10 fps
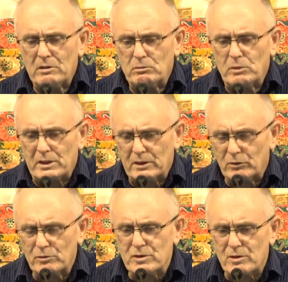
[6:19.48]
we can
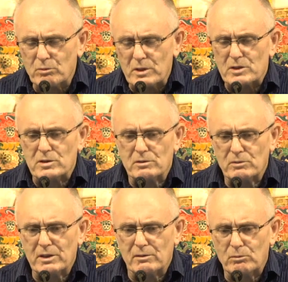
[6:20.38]
also wish
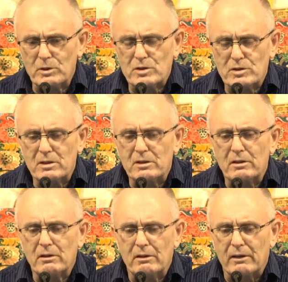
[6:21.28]

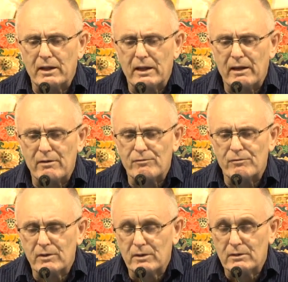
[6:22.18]
that they have,
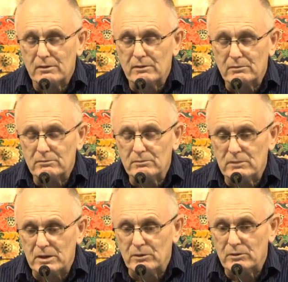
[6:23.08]

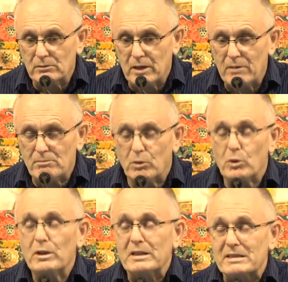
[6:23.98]
you know,
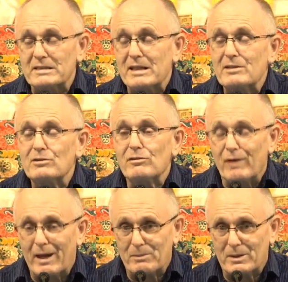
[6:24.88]
more extensive
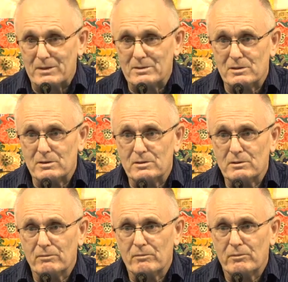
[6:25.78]
happinesses.
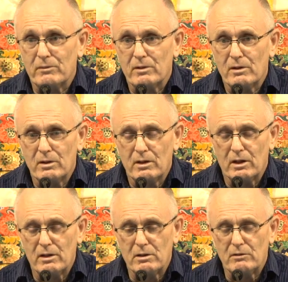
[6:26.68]

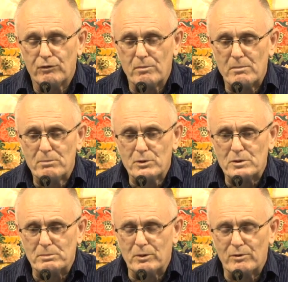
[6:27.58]
And from a
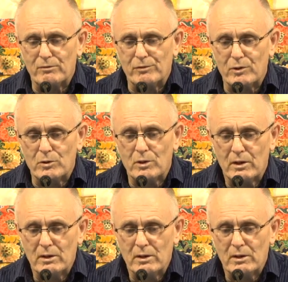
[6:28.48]
Buddhist point of view,